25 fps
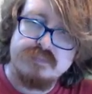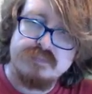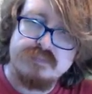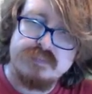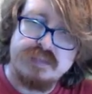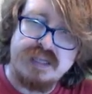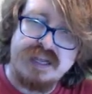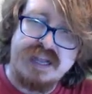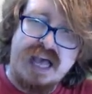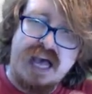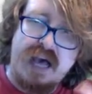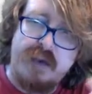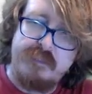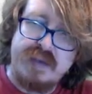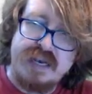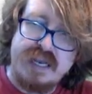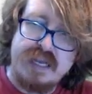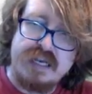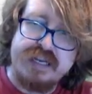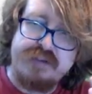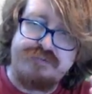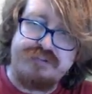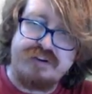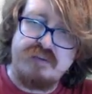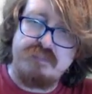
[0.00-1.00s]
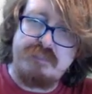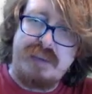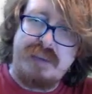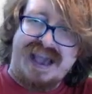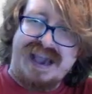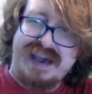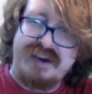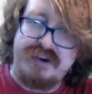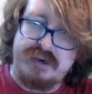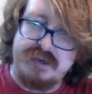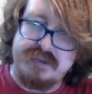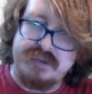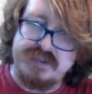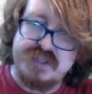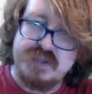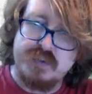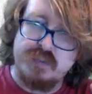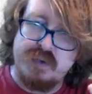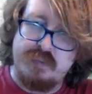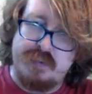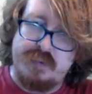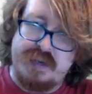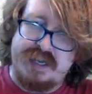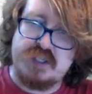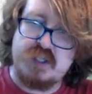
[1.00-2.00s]
Like how many different patterns
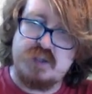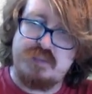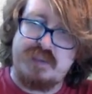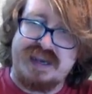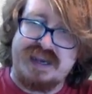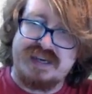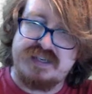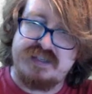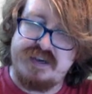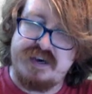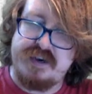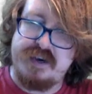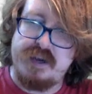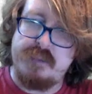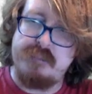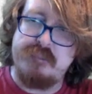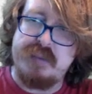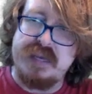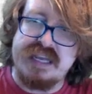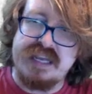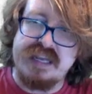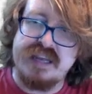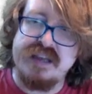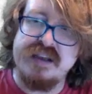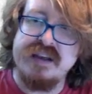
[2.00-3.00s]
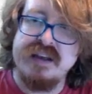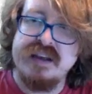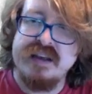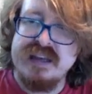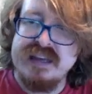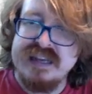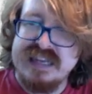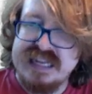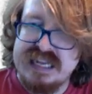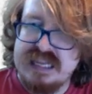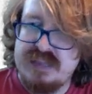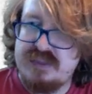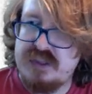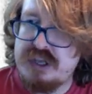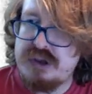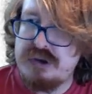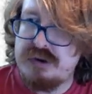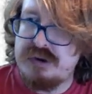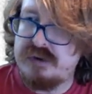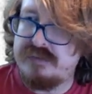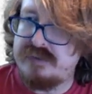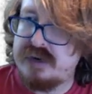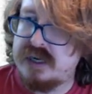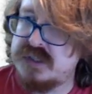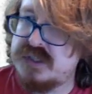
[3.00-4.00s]
would we expect there to be in the
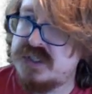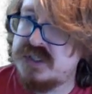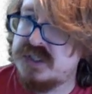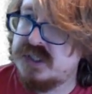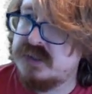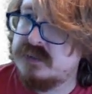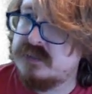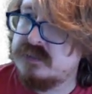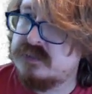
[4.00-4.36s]
universe?